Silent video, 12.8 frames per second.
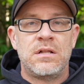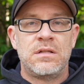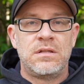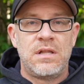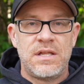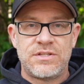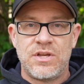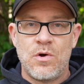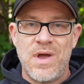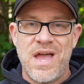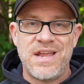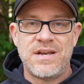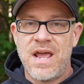let's go
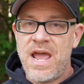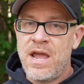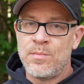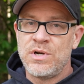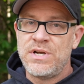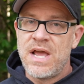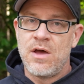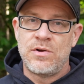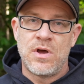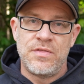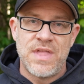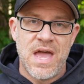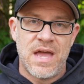ahead and hammer down
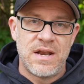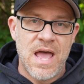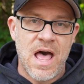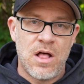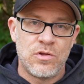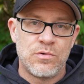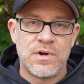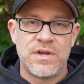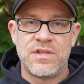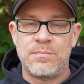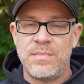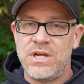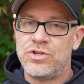on that
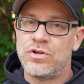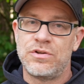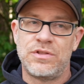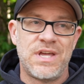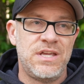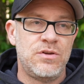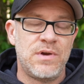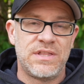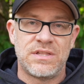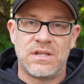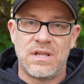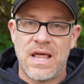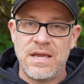algorithm. Make sure that you hit
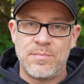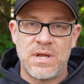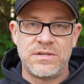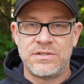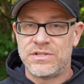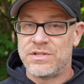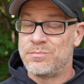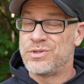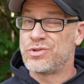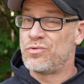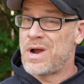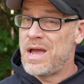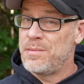the like button,
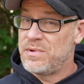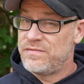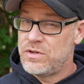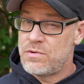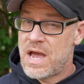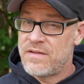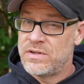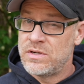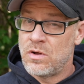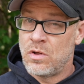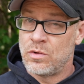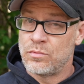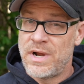subscribe if you haven't
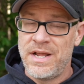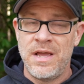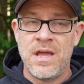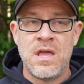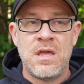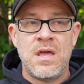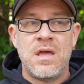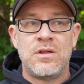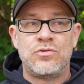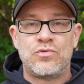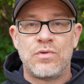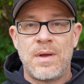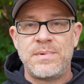already.
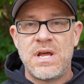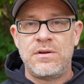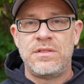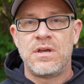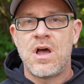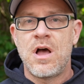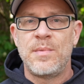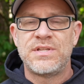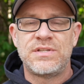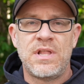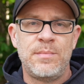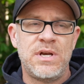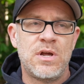Drop down in the comments and let me